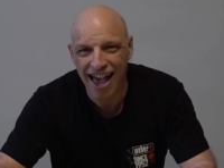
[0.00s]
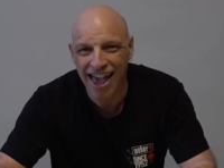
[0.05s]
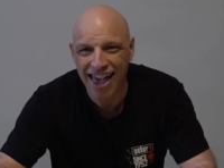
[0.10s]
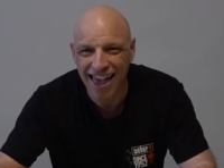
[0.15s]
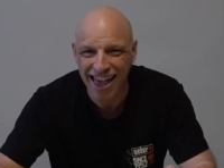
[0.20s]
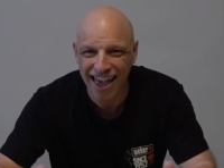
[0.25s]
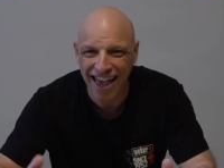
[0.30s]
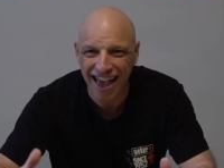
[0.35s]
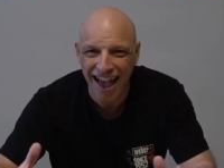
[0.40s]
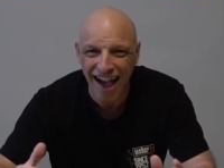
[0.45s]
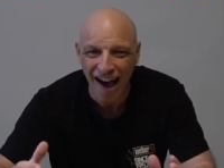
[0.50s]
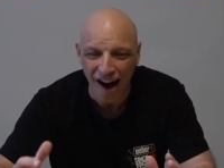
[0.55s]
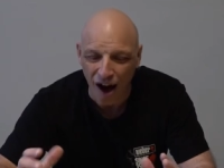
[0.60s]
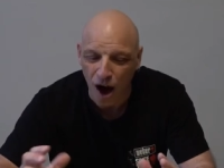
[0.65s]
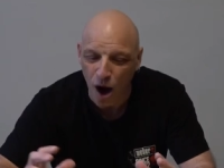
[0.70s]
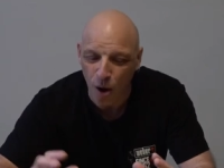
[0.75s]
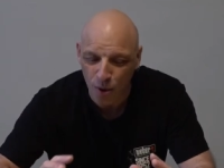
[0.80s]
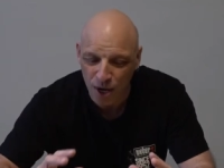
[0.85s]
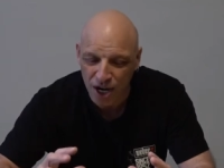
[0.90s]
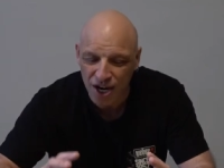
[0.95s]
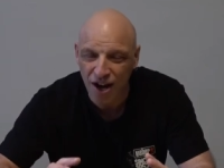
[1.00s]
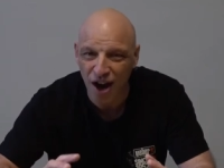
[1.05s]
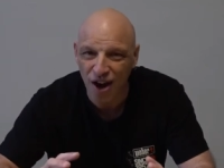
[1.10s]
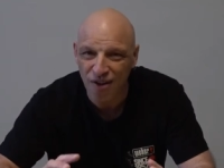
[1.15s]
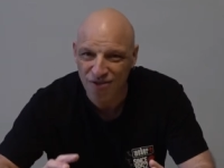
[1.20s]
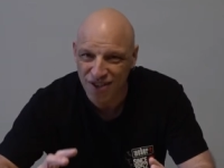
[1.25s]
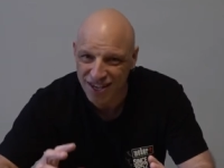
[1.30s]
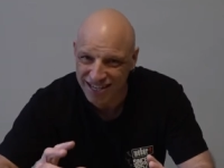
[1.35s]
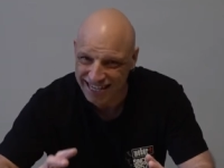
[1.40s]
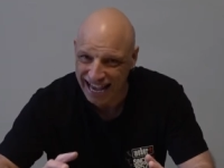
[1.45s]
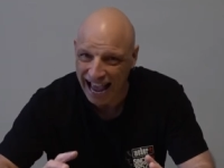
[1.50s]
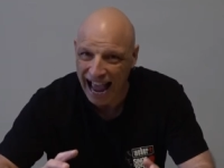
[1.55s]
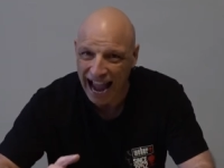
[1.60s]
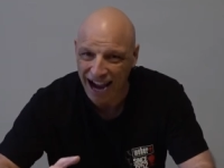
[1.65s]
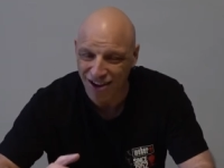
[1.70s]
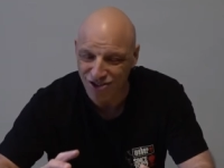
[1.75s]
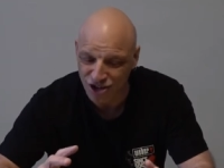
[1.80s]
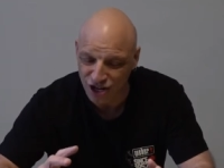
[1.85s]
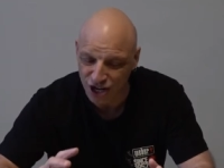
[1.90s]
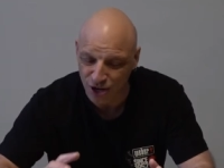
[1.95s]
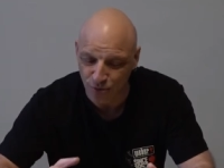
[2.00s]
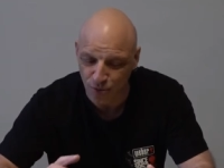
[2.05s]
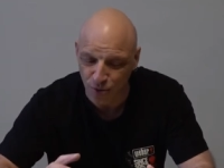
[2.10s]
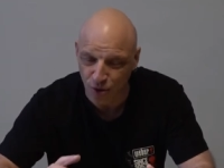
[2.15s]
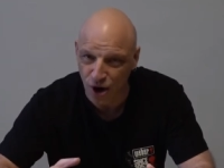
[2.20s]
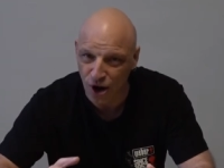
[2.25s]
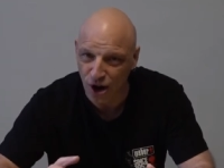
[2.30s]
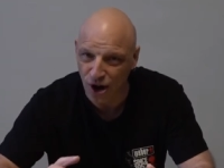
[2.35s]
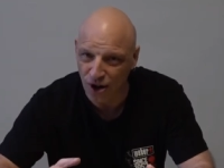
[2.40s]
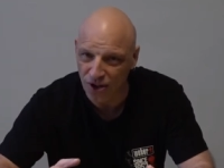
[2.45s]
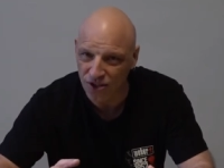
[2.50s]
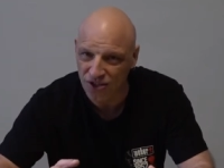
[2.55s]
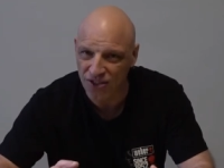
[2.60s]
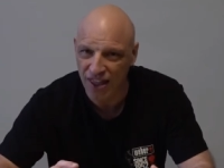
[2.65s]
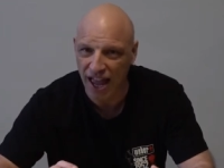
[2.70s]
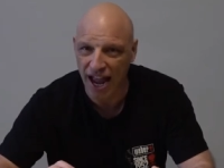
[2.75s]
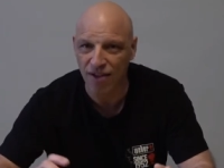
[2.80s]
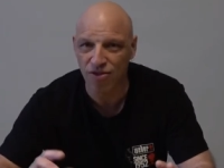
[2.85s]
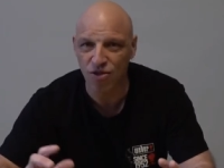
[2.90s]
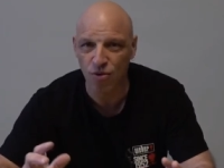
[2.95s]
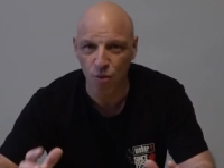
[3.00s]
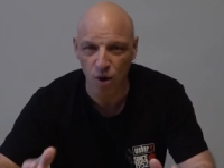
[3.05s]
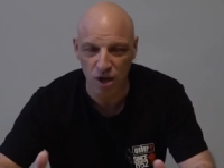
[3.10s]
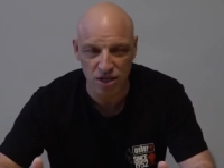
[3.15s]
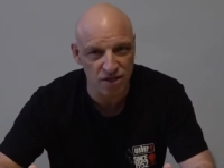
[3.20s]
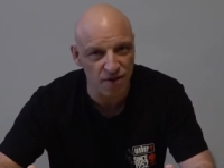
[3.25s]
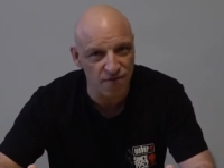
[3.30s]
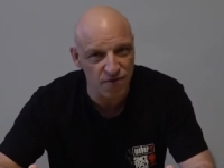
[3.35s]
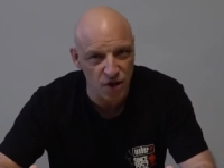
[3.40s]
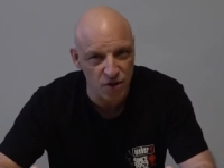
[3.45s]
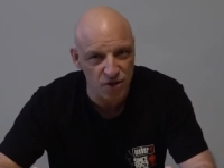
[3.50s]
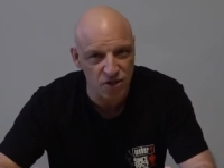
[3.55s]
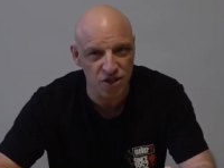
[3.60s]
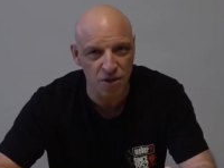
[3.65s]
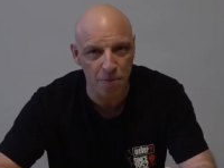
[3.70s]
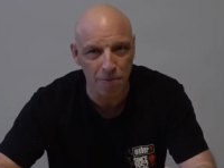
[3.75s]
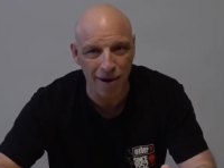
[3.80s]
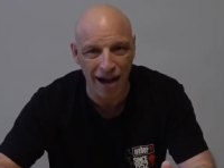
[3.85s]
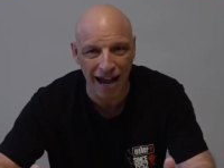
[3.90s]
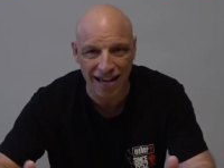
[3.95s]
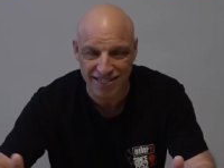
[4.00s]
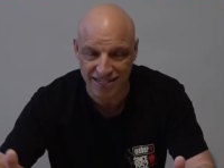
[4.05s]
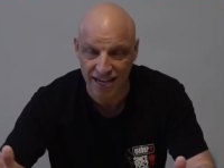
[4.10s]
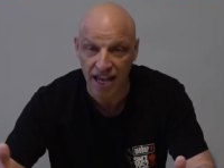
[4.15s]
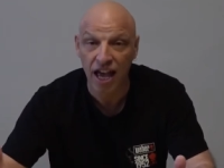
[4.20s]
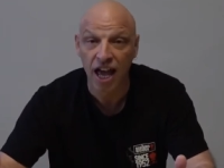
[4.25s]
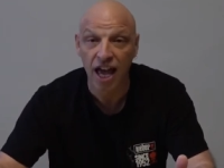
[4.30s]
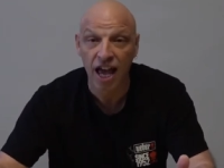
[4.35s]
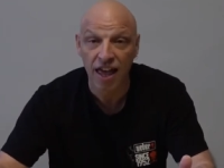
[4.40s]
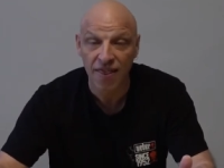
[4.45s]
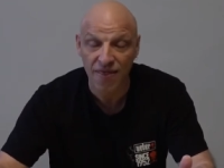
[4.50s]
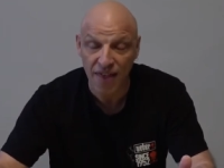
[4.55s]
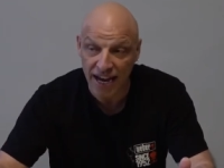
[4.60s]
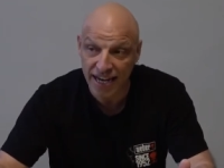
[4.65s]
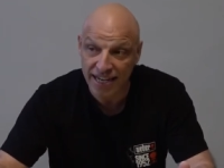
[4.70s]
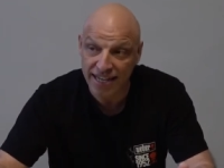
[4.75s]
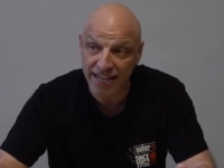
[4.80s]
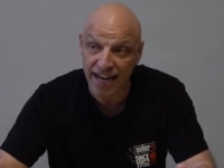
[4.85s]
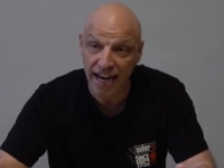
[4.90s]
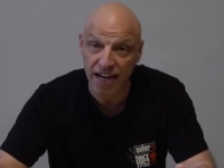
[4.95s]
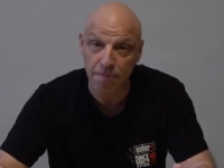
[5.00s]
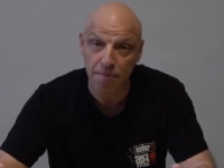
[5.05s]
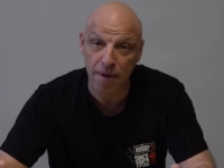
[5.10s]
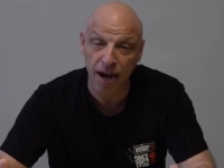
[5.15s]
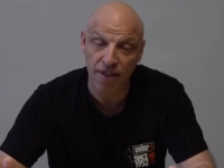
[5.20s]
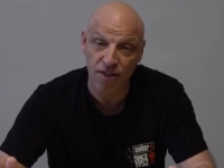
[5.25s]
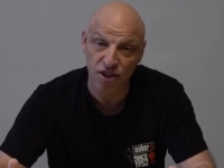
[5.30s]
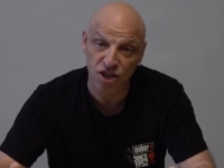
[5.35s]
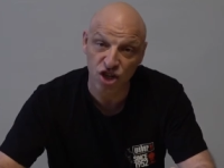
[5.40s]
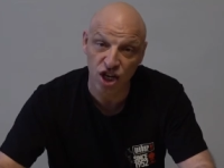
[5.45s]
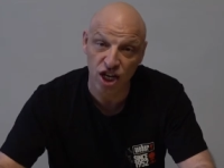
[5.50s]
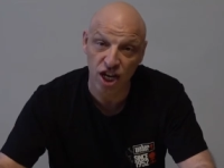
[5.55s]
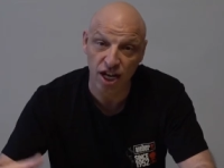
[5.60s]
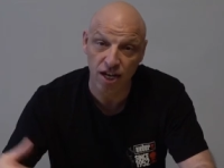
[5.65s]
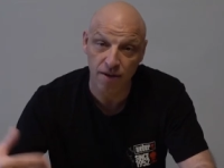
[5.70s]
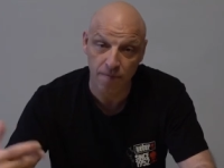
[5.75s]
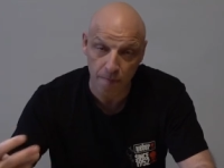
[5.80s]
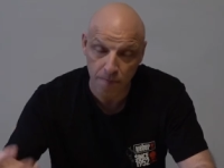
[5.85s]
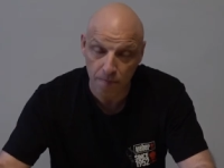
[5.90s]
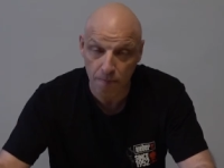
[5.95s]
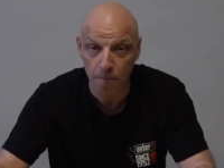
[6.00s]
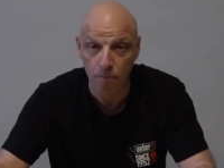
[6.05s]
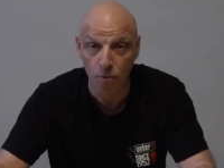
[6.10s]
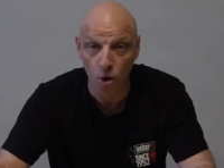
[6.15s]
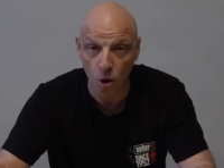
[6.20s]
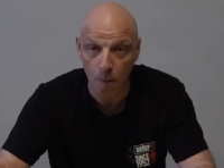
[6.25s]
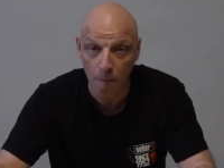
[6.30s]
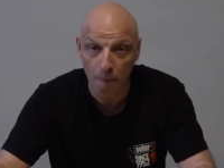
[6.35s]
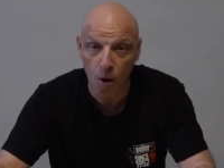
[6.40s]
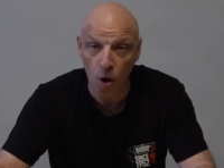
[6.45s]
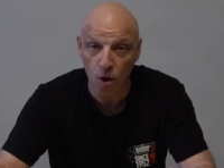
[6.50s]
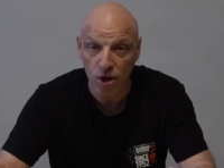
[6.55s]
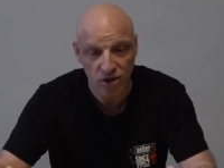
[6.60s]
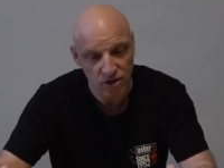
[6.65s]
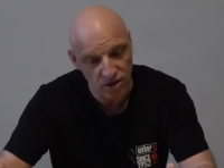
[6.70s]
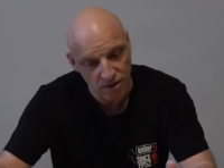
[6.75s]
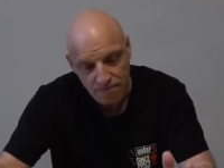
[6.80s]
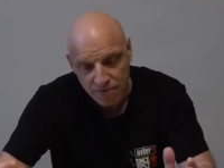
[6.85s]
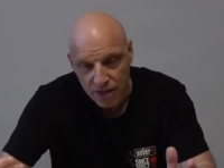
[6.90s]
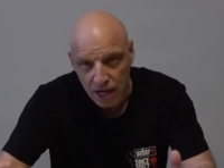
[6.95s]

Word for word: I want to know if this actually works. Now, the ones I've used in the past, they did make the chicken more moist.